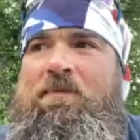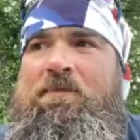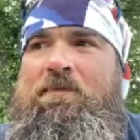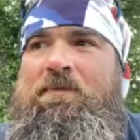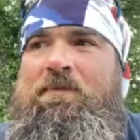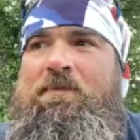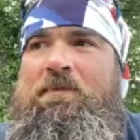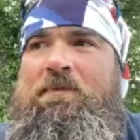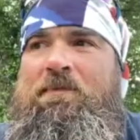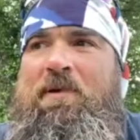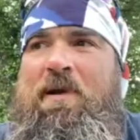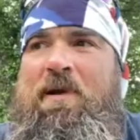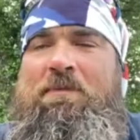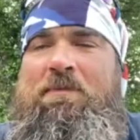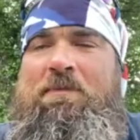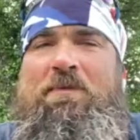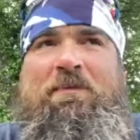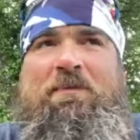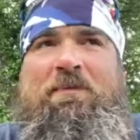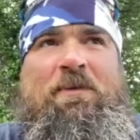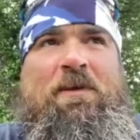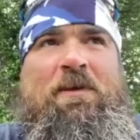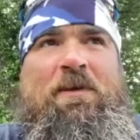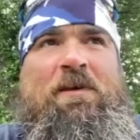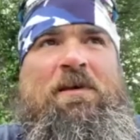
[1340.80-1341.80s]
Probably
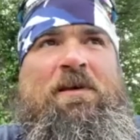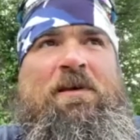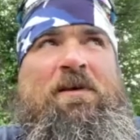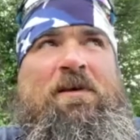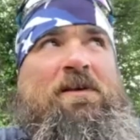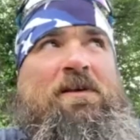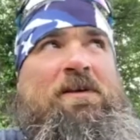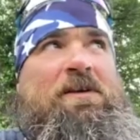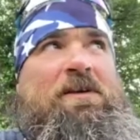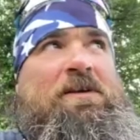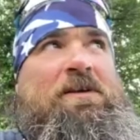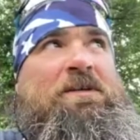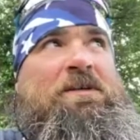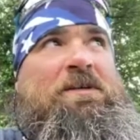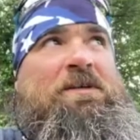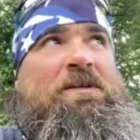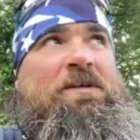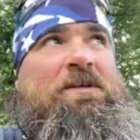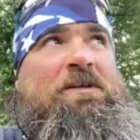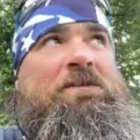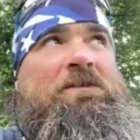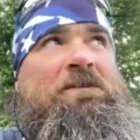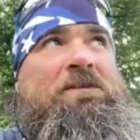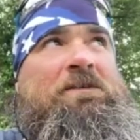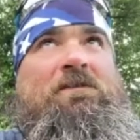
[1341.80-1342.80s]
a good
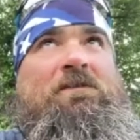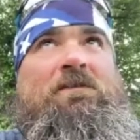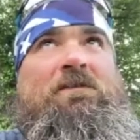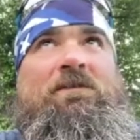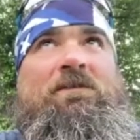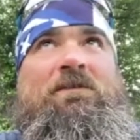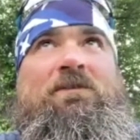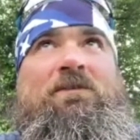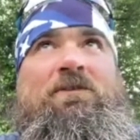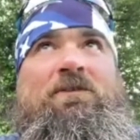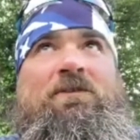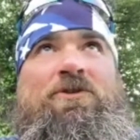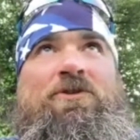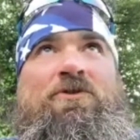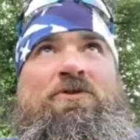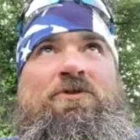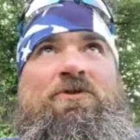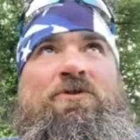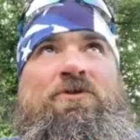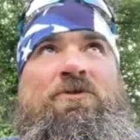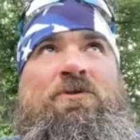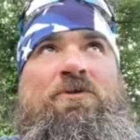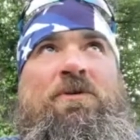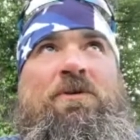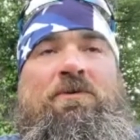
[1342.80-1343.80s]

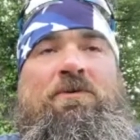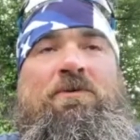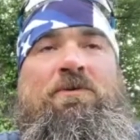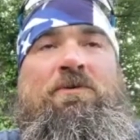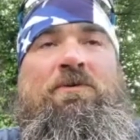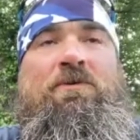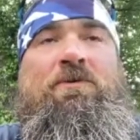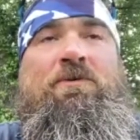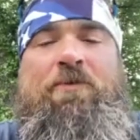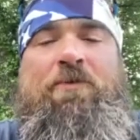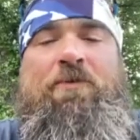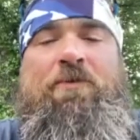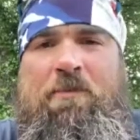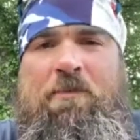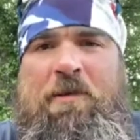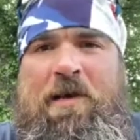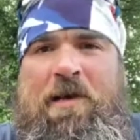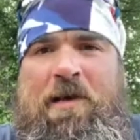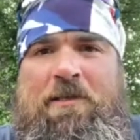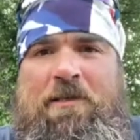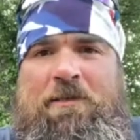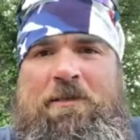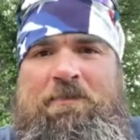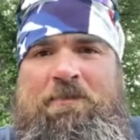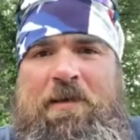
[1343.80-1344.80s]
200 or 300
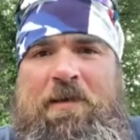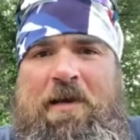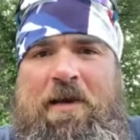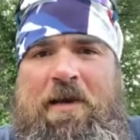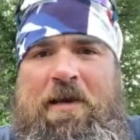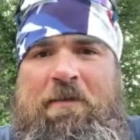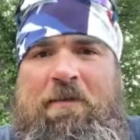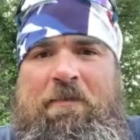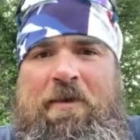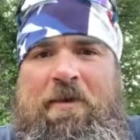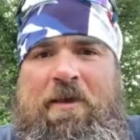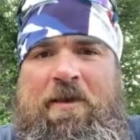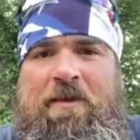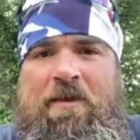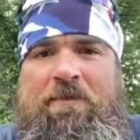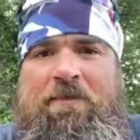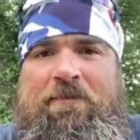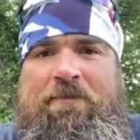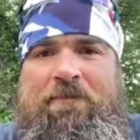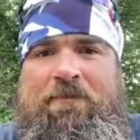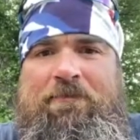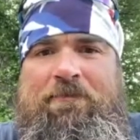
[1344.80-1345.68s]
miles behind me.